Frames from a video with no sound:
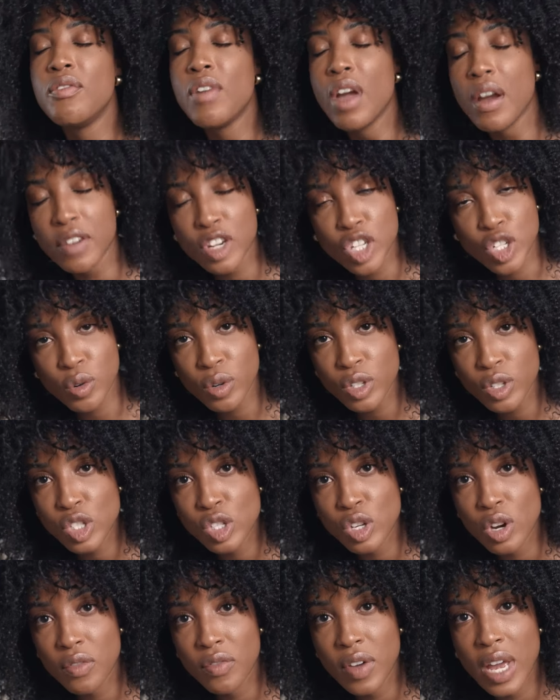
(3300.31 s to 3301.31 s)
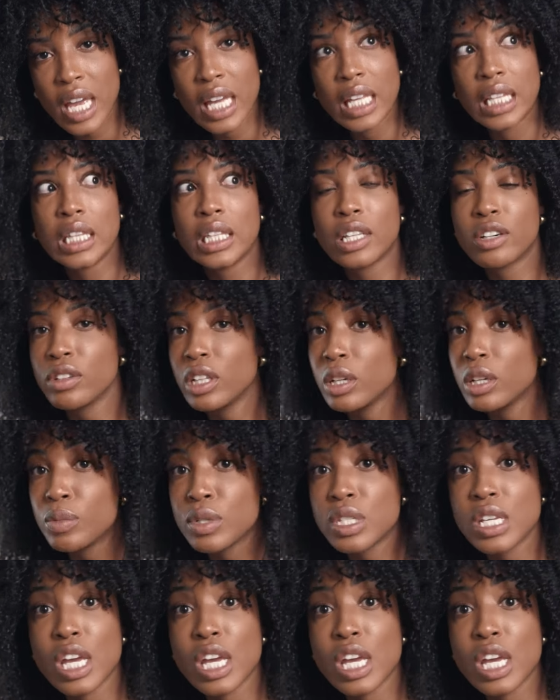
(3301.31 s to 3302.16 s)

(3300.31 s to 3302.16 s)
very short survey it literally will